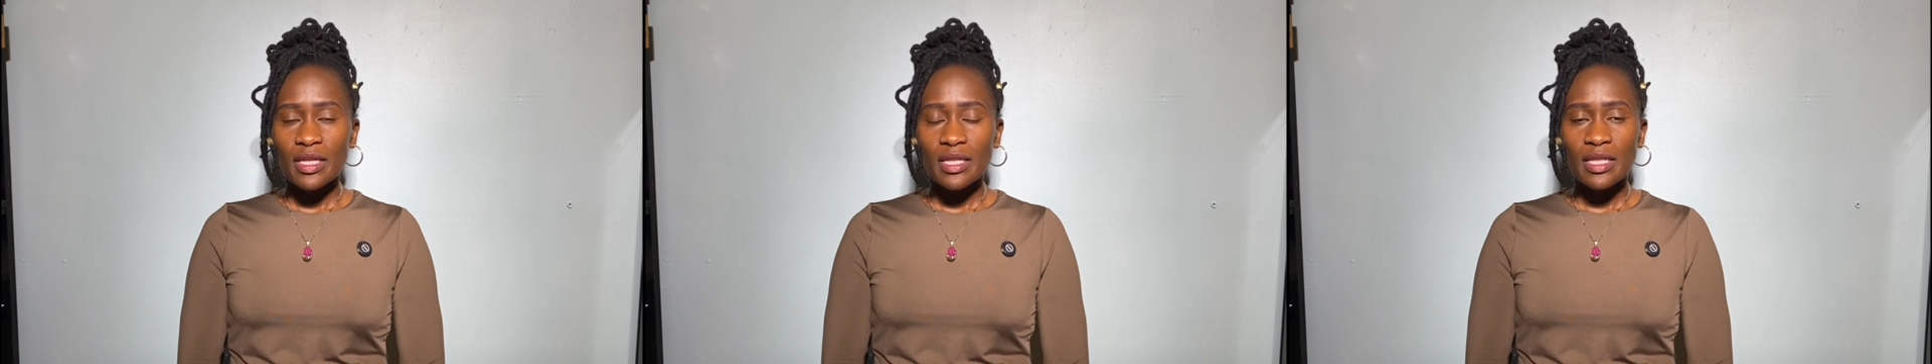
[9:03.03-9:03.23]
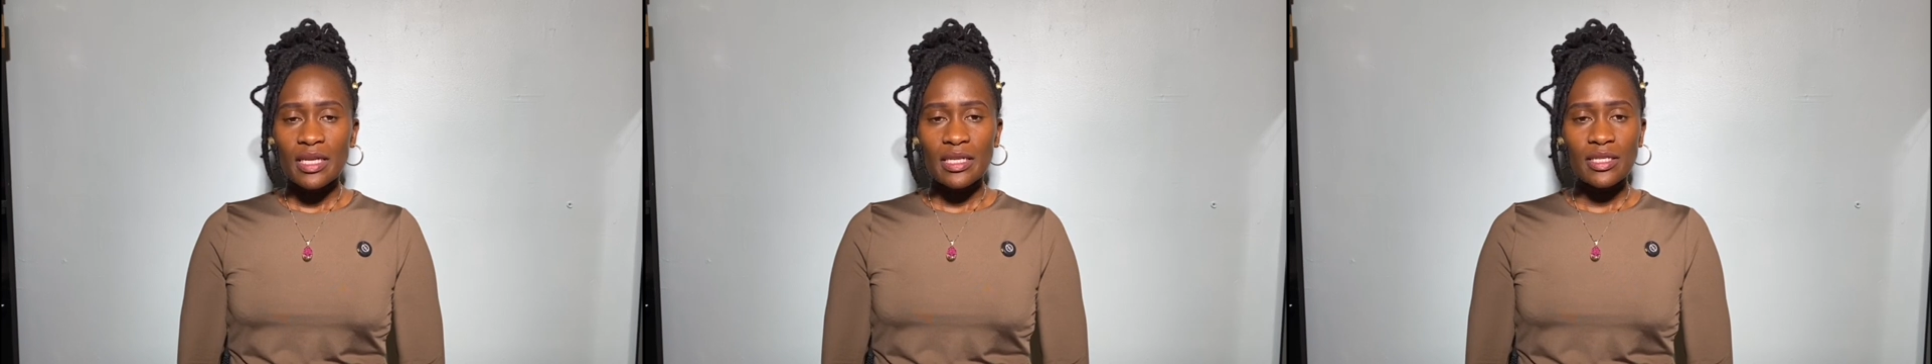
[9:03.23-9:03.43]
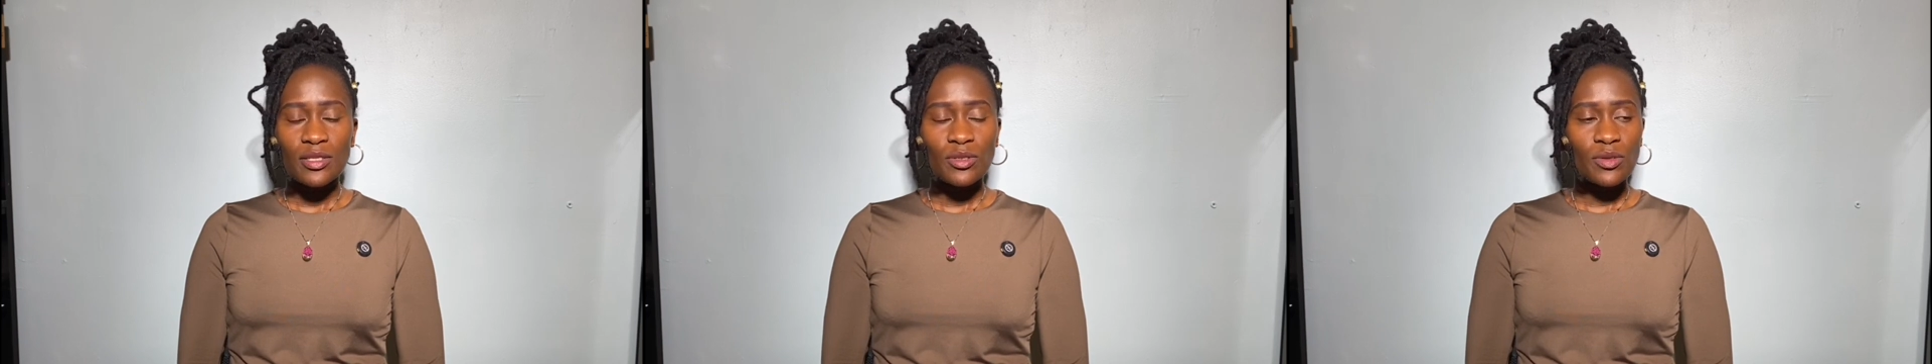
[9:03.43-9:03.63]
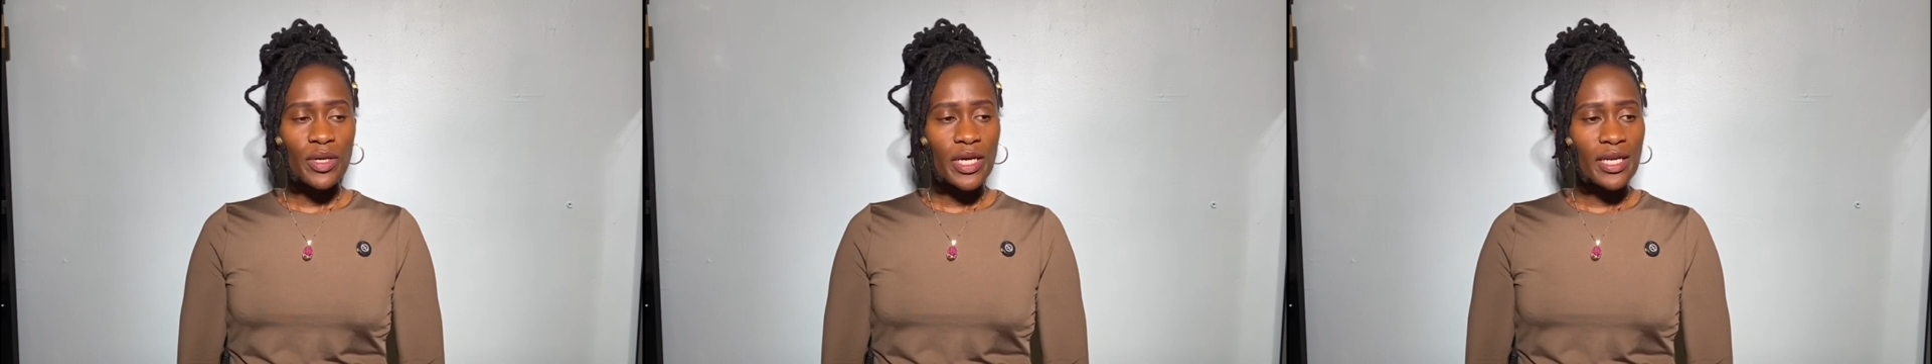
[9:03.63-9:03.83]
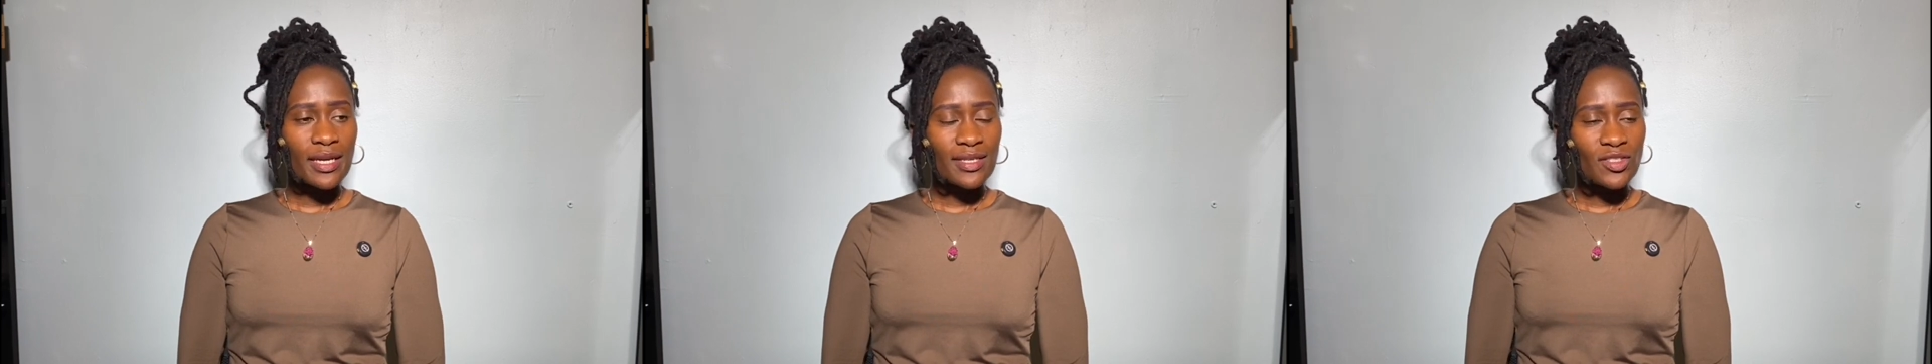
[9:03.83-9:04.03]
the little
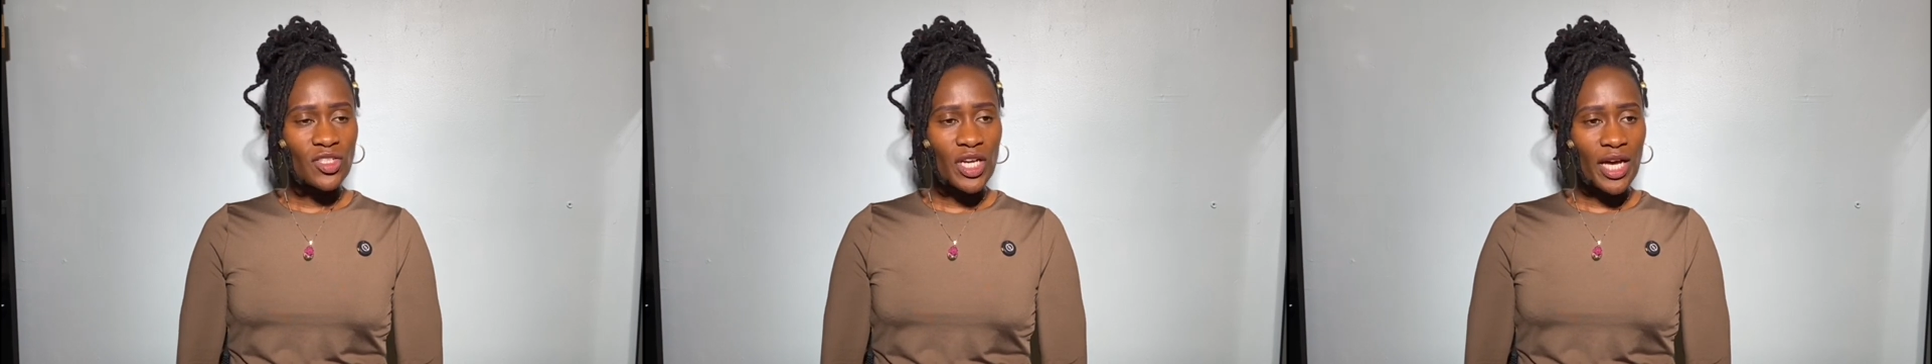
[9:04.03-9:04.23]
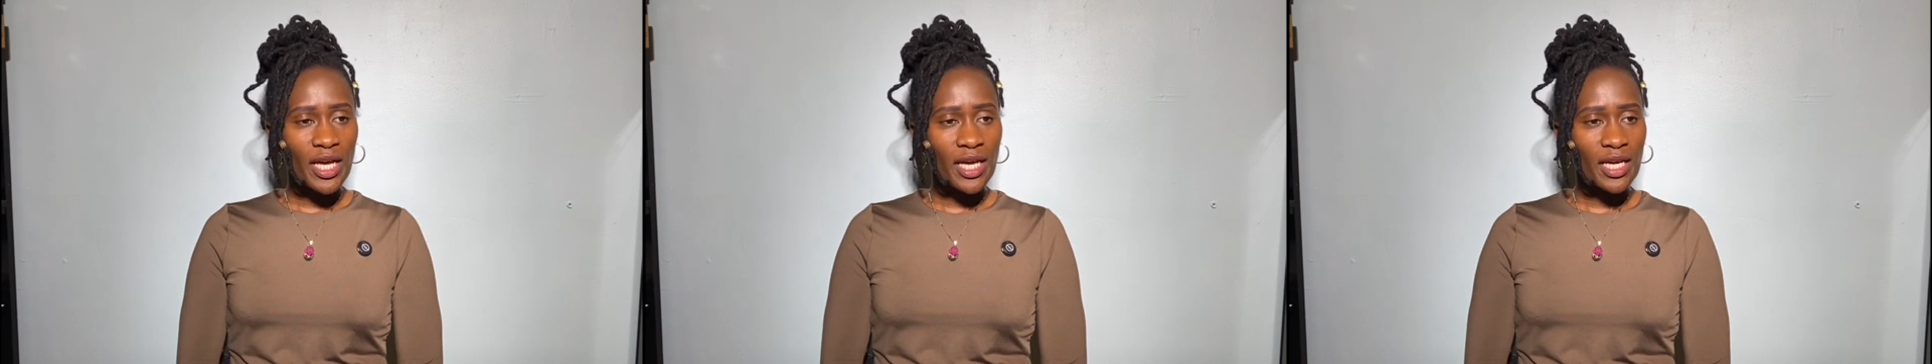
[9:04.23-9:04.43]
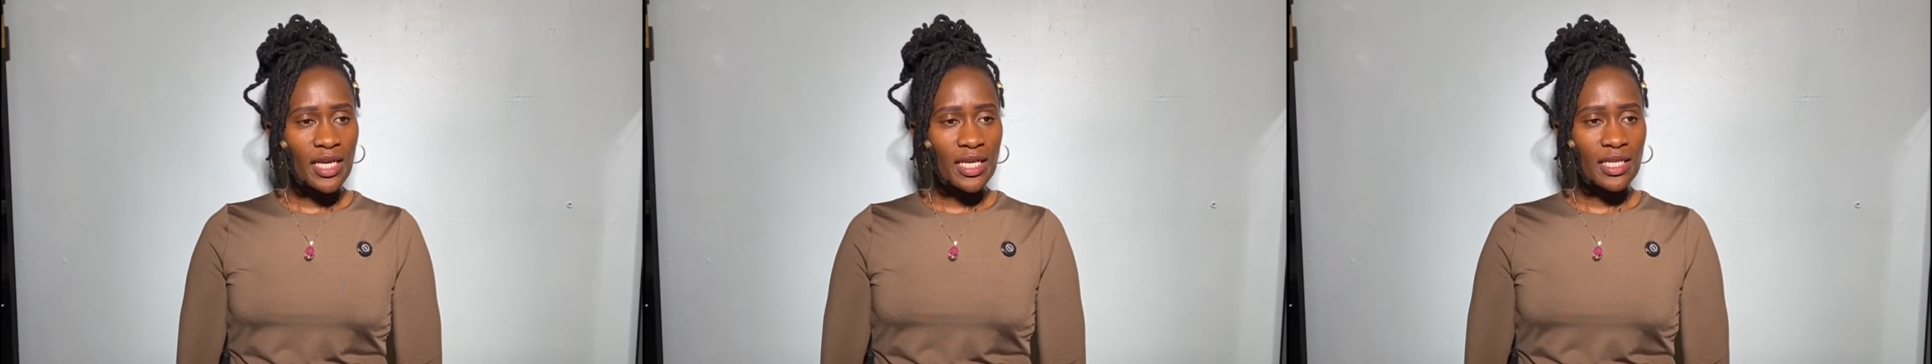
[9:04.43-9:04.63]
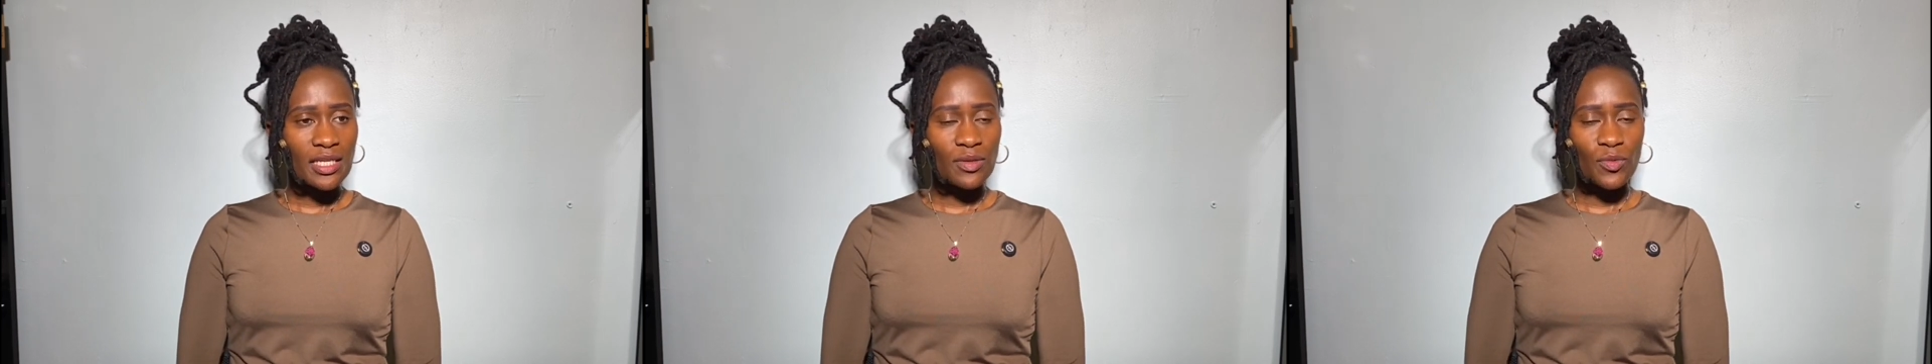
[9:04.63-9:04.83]
energy I had